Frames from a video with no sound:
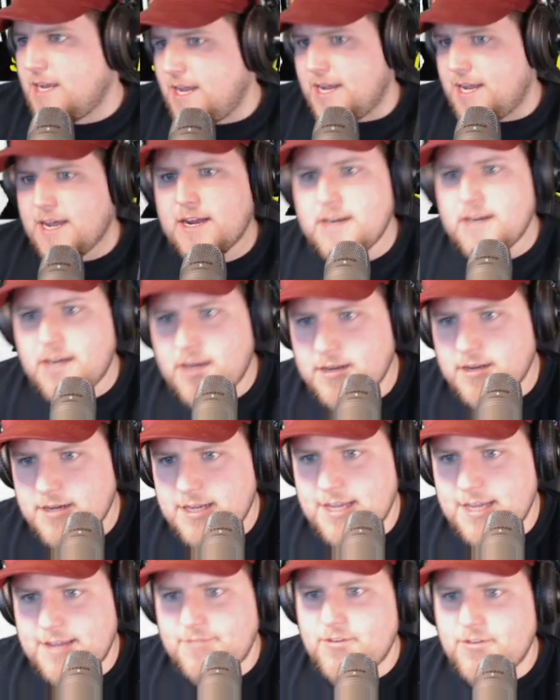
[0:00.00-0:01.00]
and
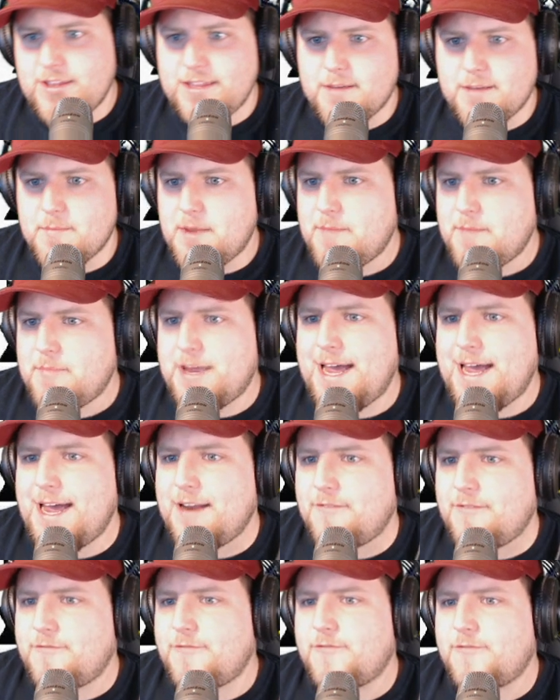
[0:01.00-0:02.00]
give them Pat